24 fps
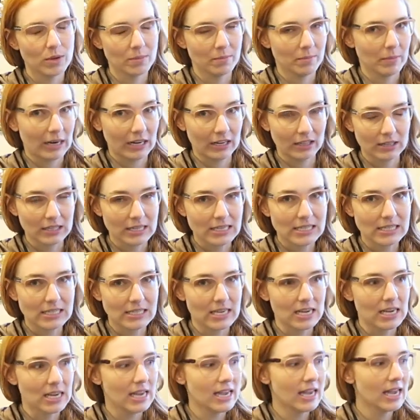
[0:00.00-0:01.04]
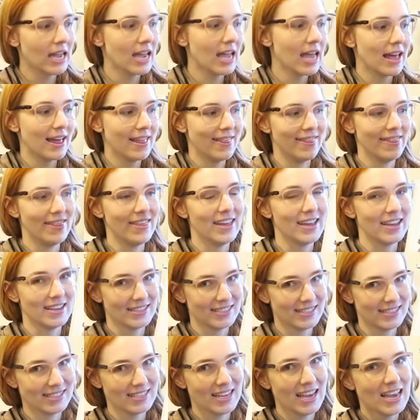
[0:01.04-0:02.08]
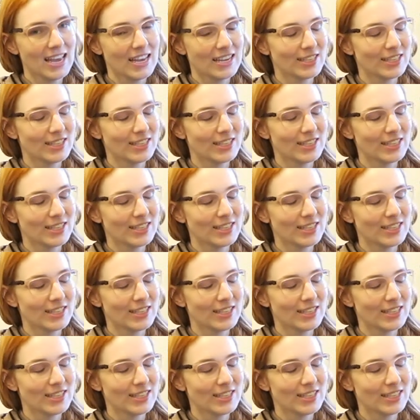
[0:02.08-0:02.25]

can barely see, and this.